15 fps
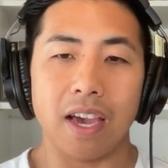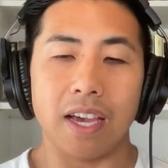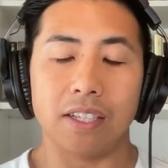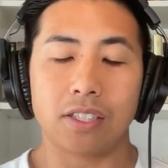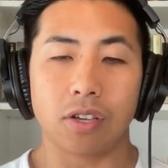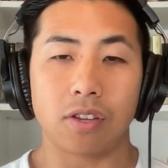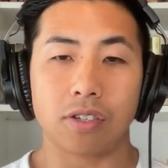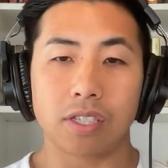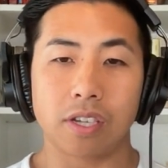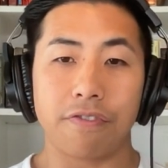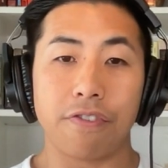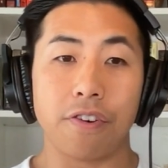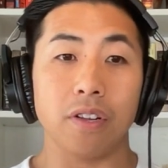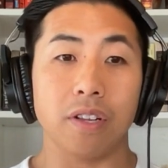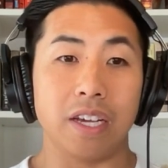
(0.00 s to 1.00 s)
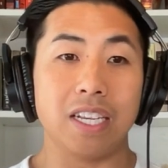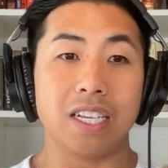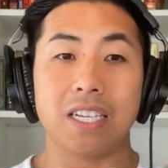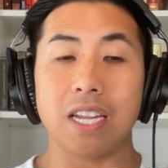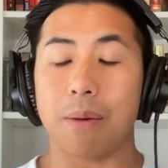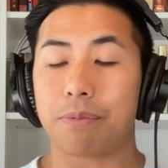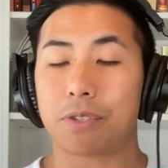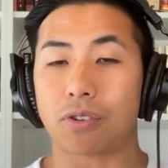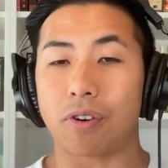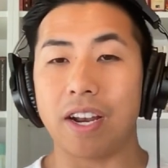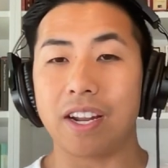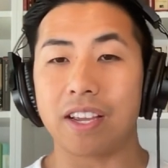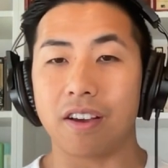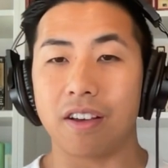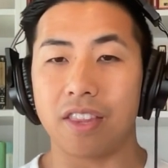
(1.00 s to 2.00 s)
And so there's a full in depth
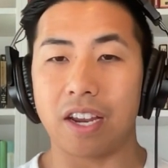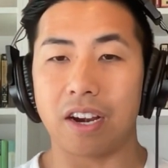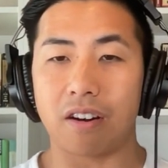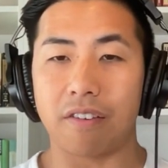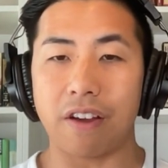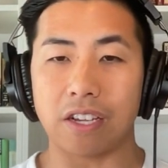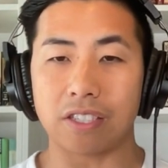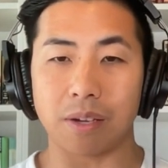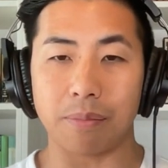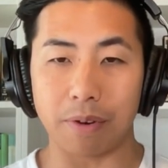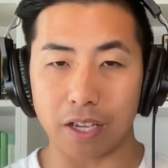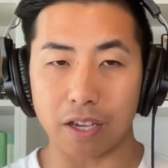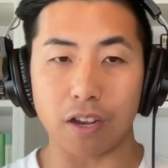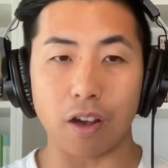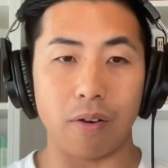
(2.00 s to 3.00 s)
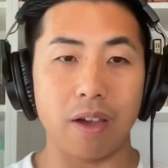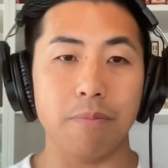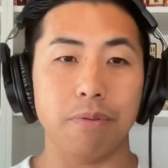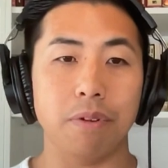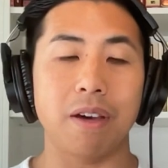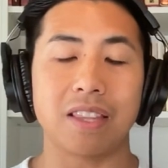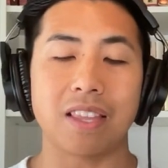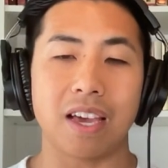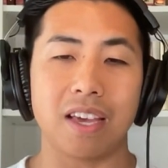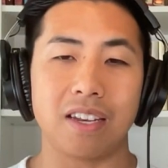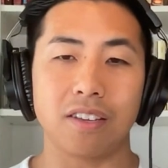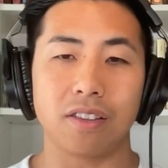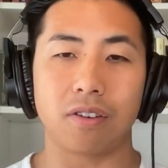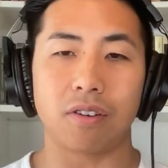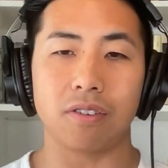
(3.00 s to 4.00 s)
training on there of how somebody can go implement that
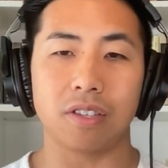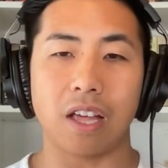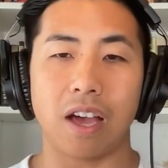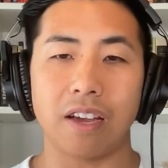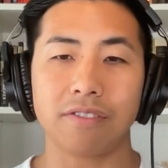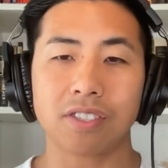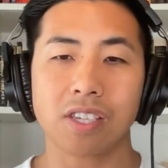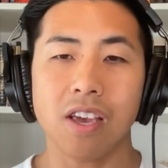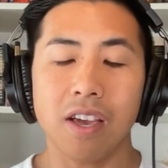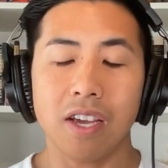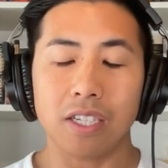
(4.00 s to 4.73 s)
into their own lives.